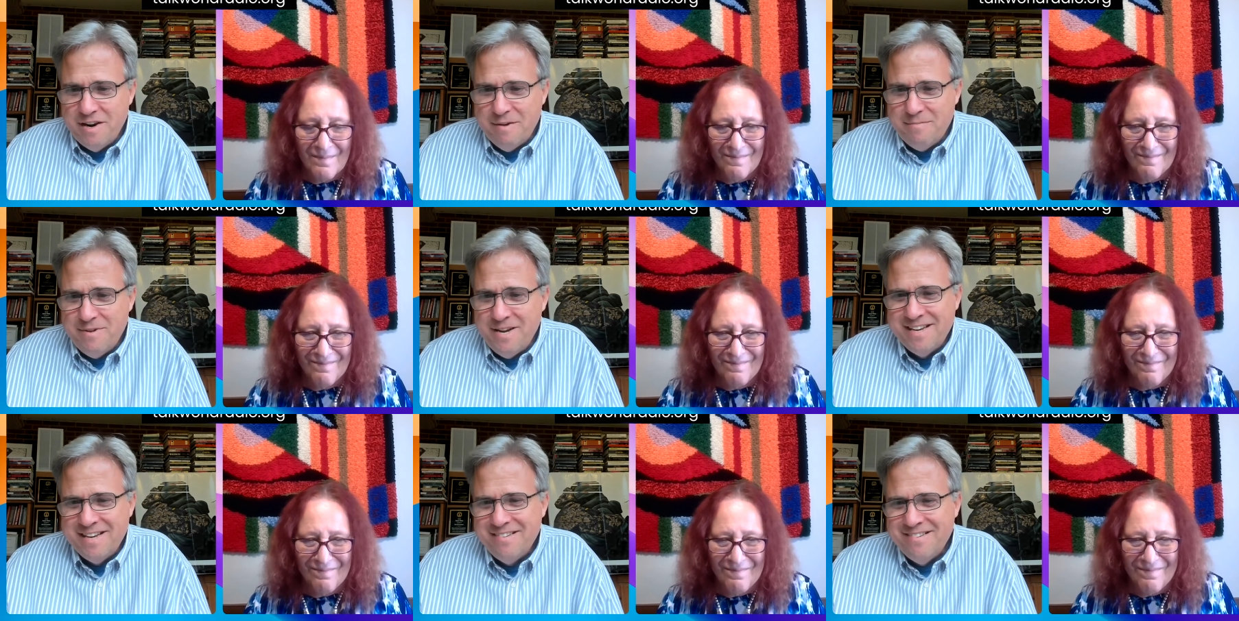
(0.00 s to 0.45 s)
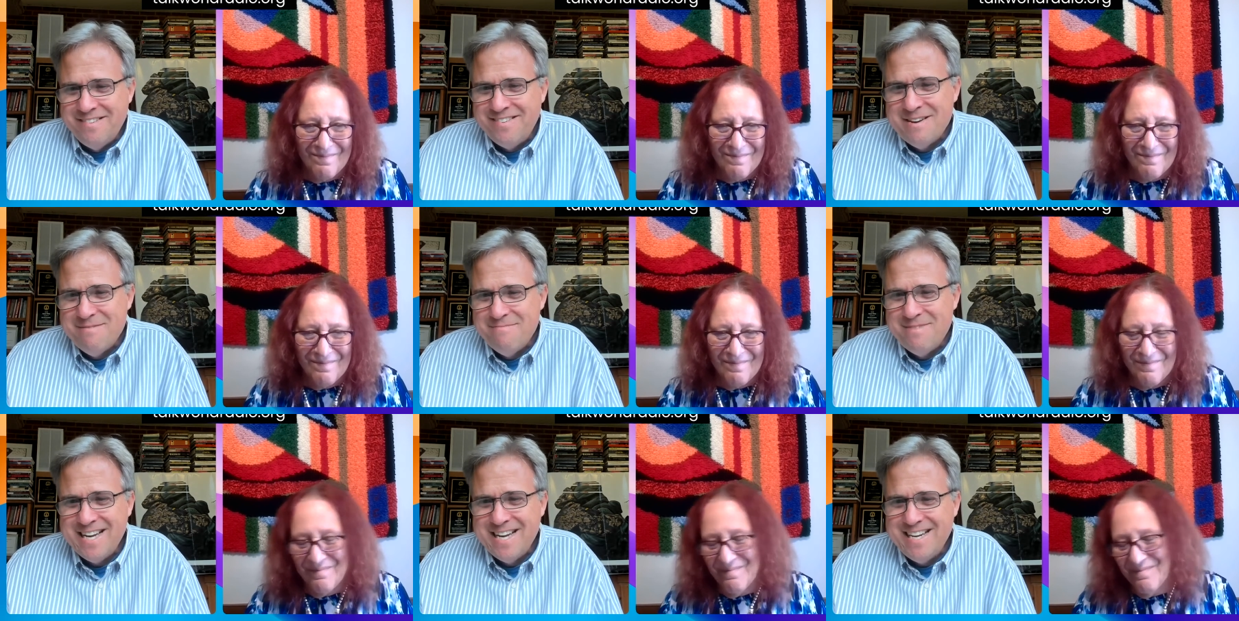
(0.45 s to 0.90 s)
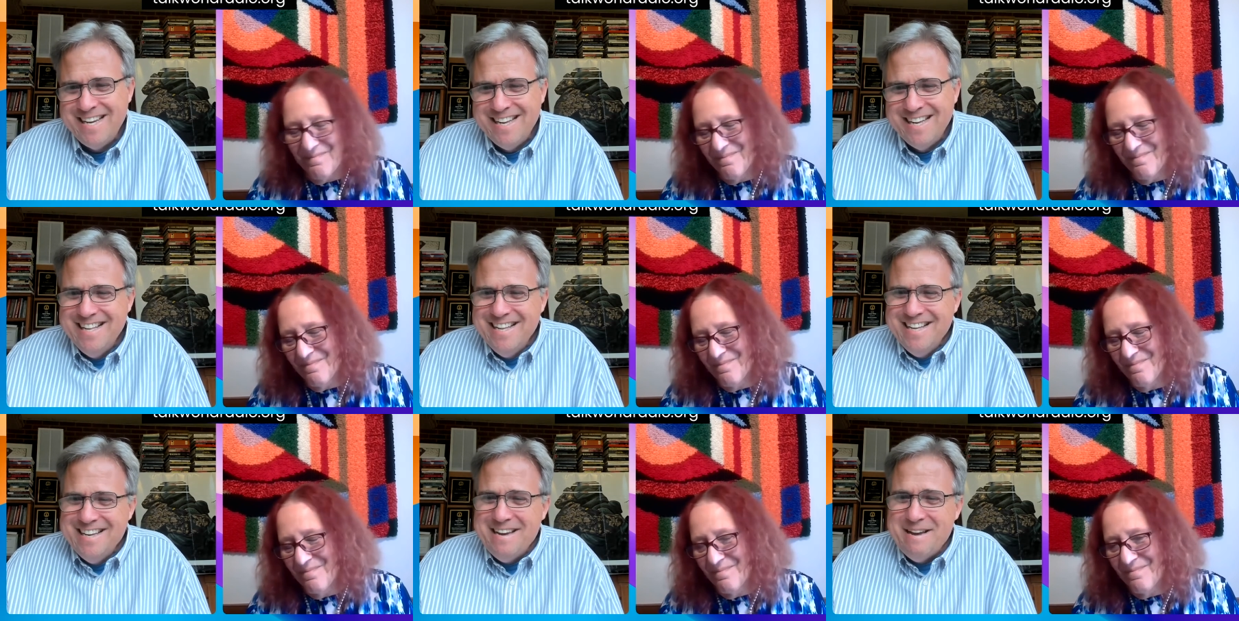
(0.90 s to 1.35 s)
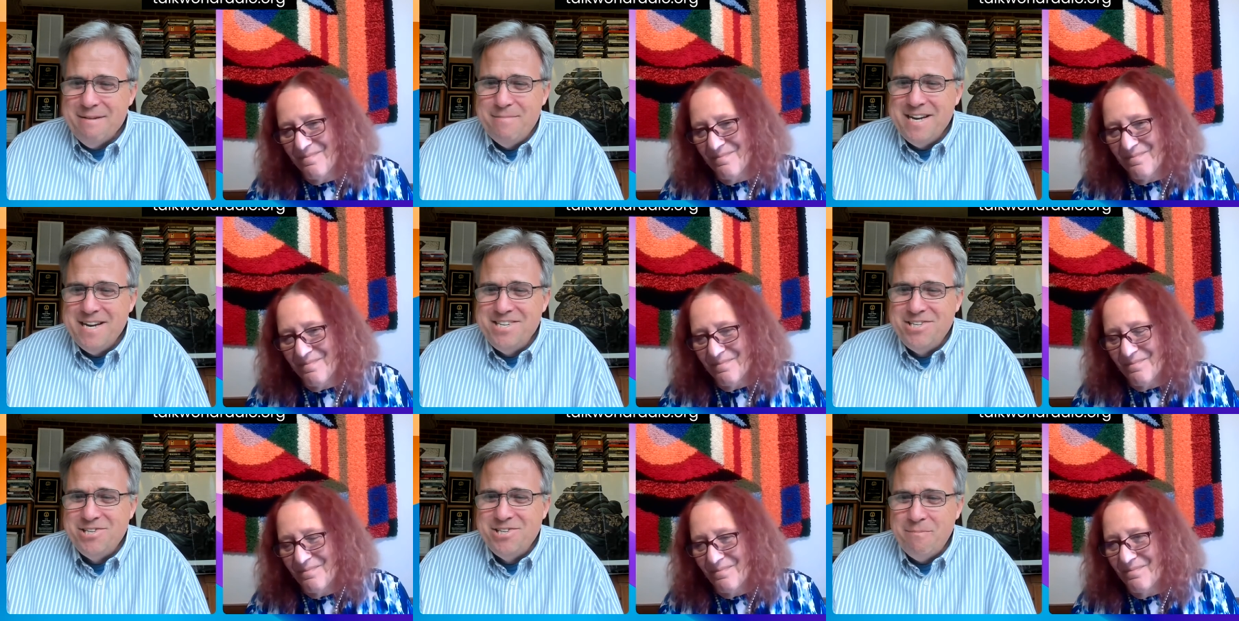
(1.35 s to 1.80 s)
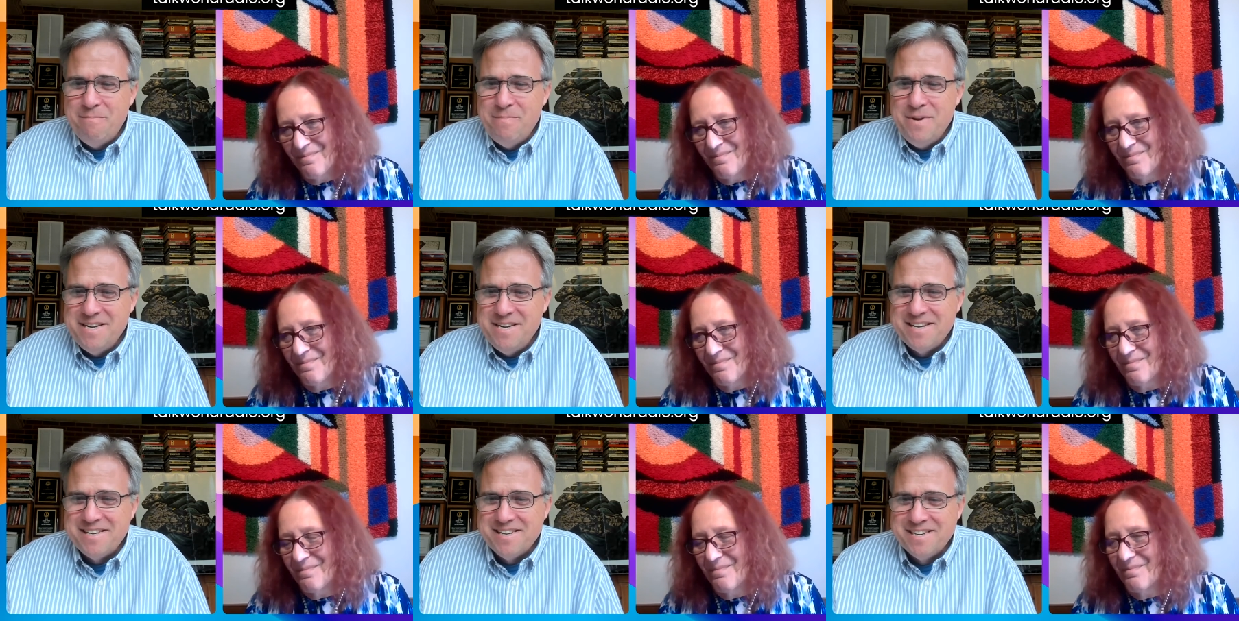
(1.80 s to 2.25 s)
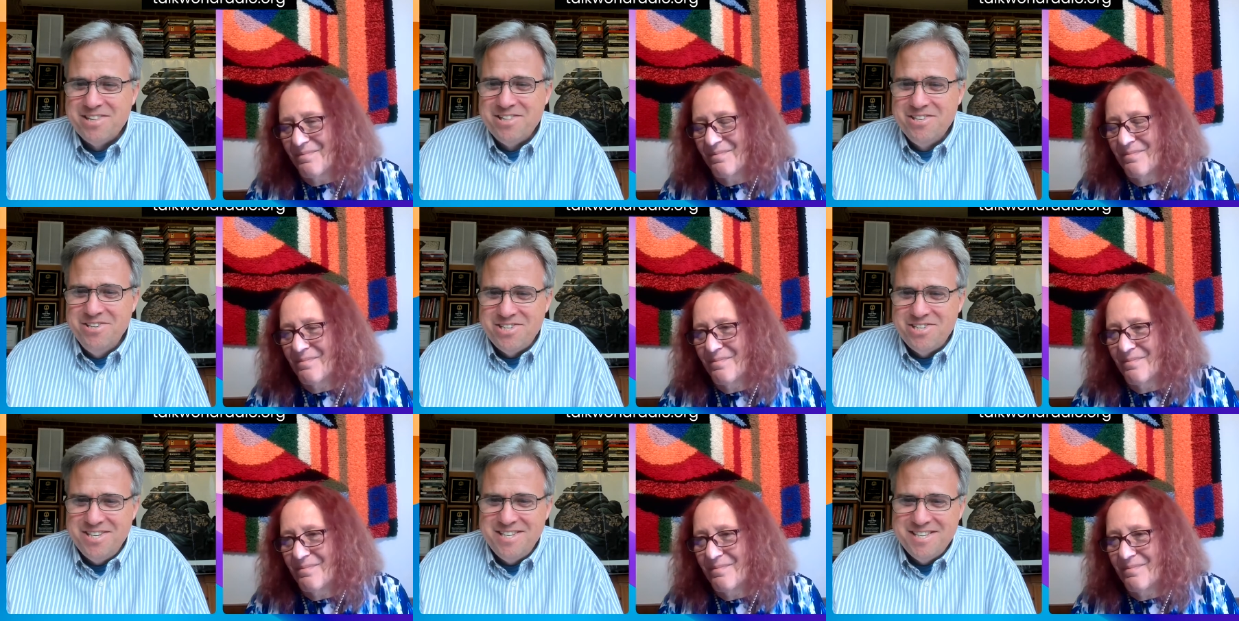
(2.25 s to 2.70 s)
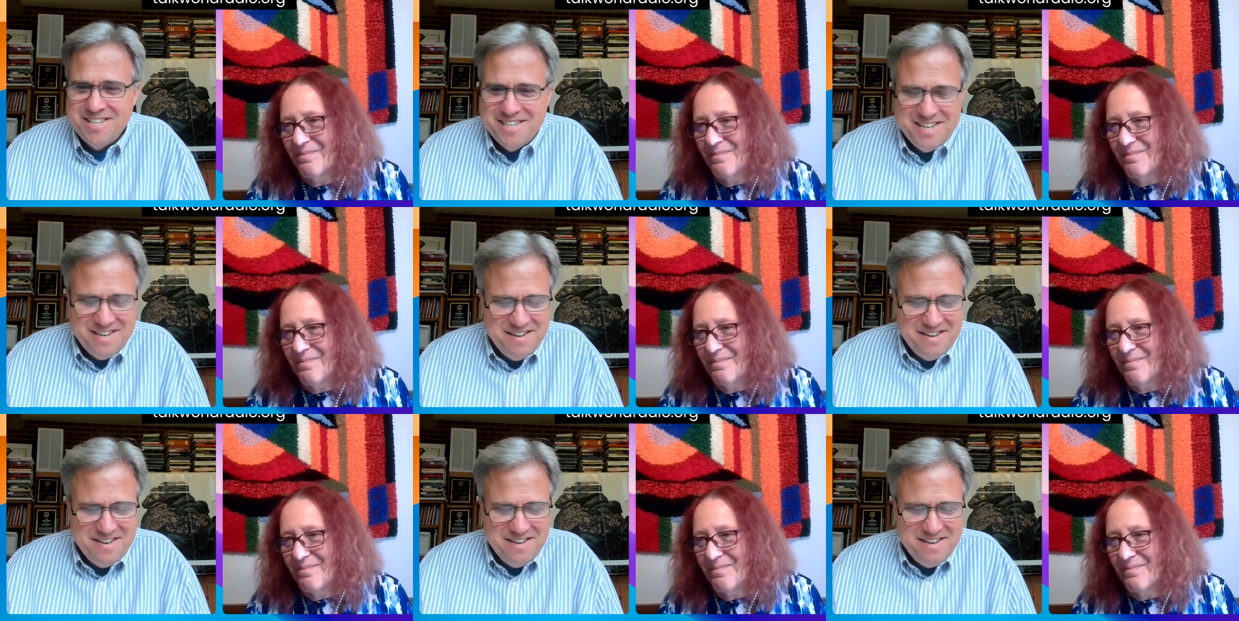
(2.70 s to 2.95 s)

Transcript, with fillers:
Speaker 1: Am, am I am I jumping to conclusions?